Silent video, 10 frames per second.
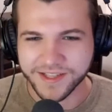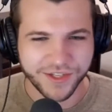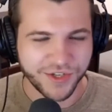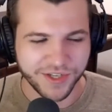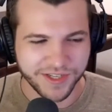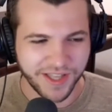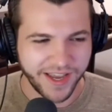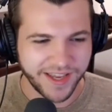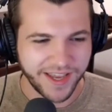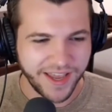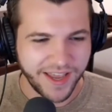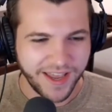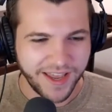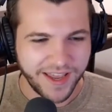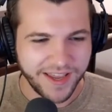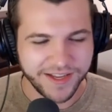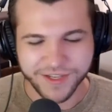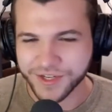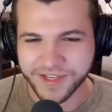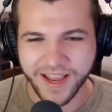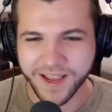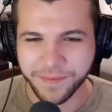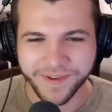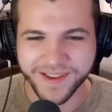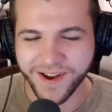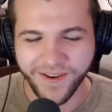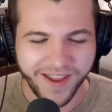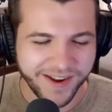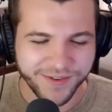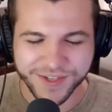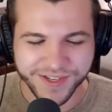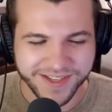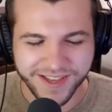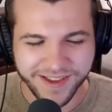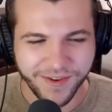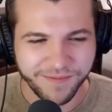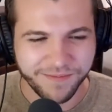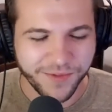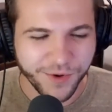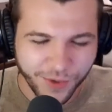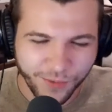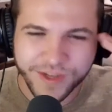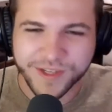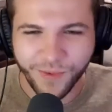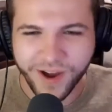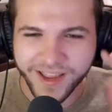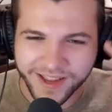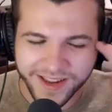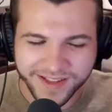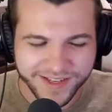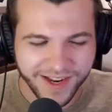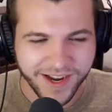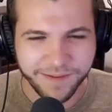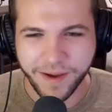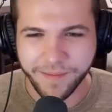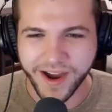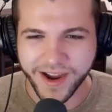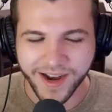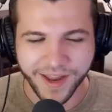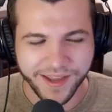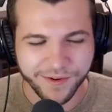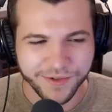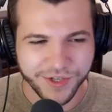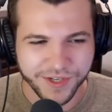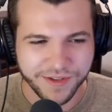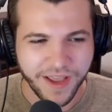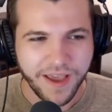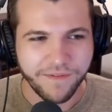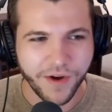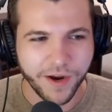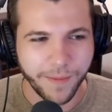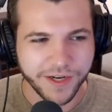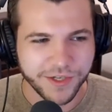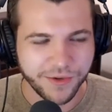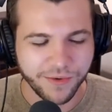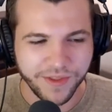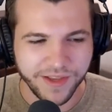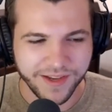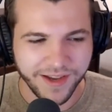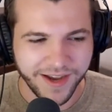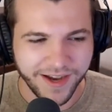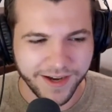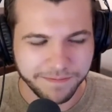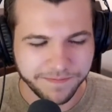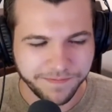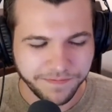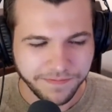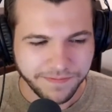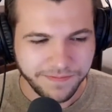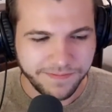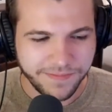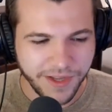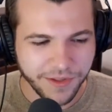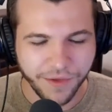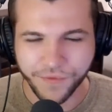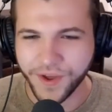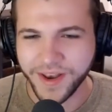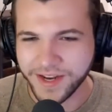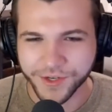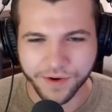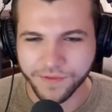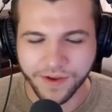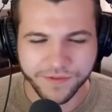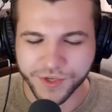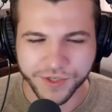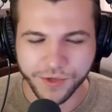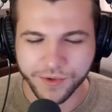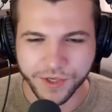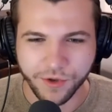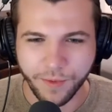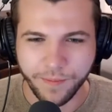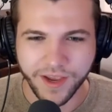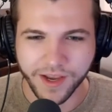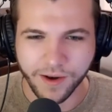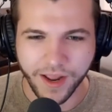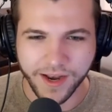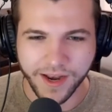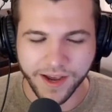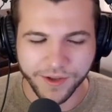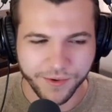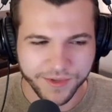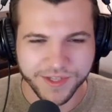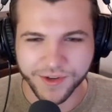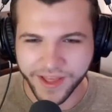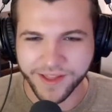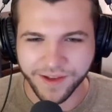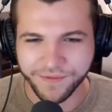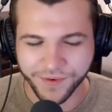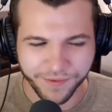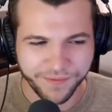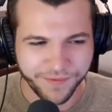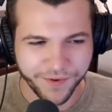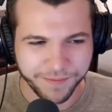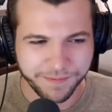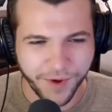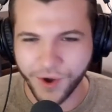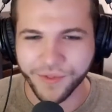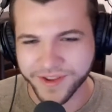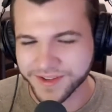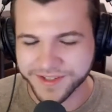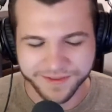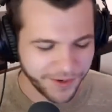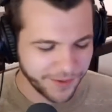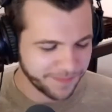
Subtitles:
just like, it's just hip, and it was just, there's a reason why it stuck in my mind. And I think it was just very much to the fun nature of just you as a human being, and how you instill that love for all things. So,